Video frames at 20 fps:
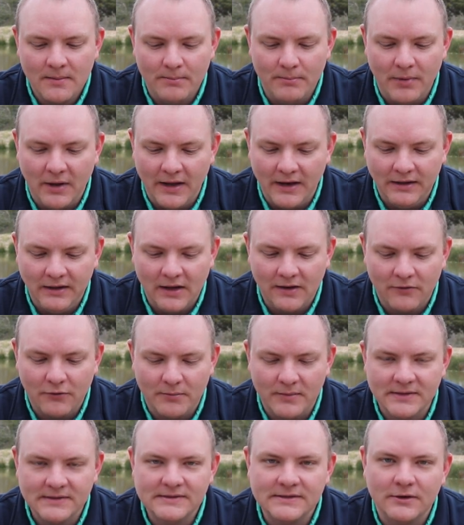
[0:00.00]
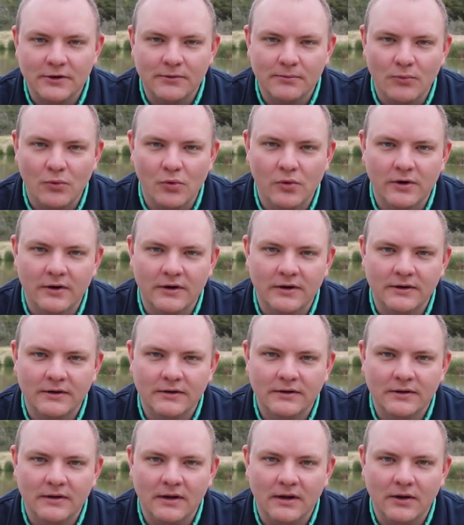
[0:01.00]
but governments that are
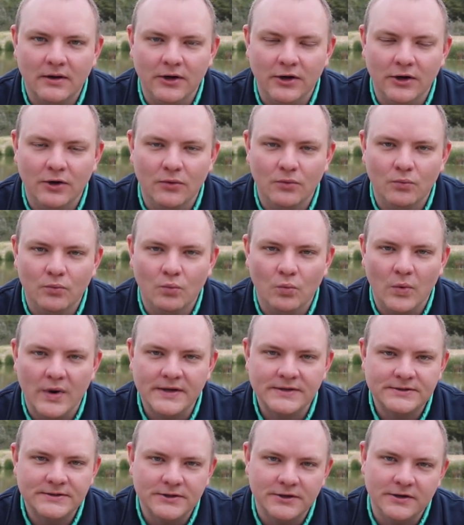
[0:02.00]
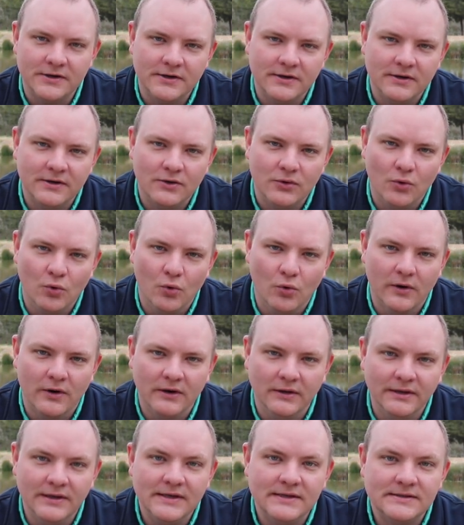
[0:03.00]
more, you know, Western or
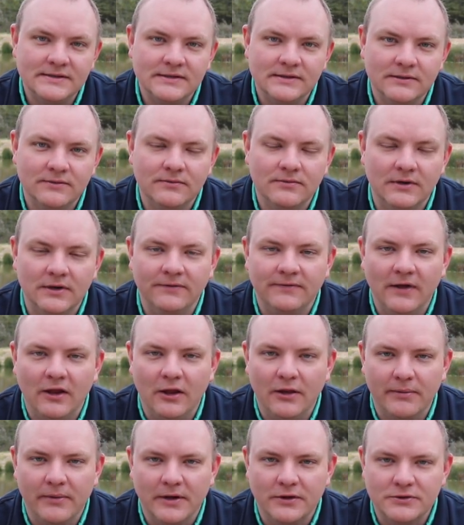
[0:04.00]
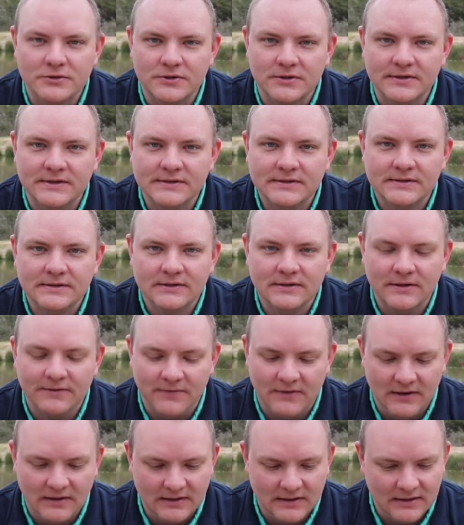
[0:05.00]
at least developed countries,
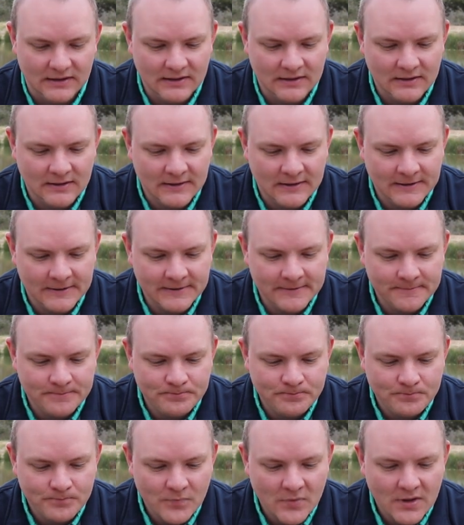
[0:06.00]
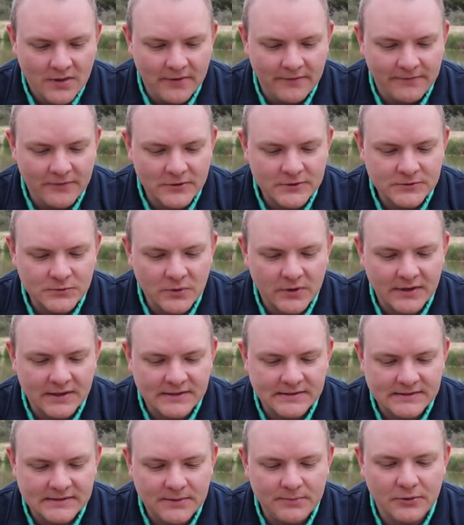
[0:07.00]
if anything. The first one
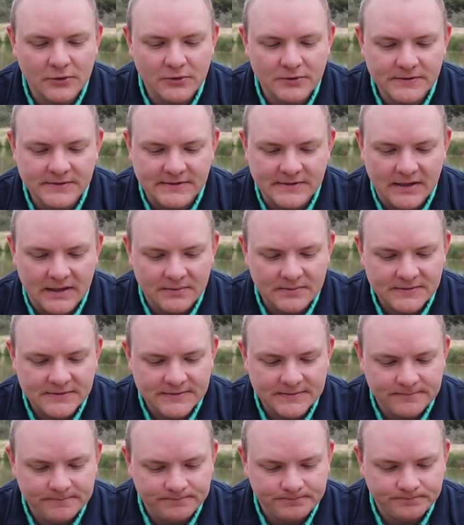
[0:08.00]
is typical steps.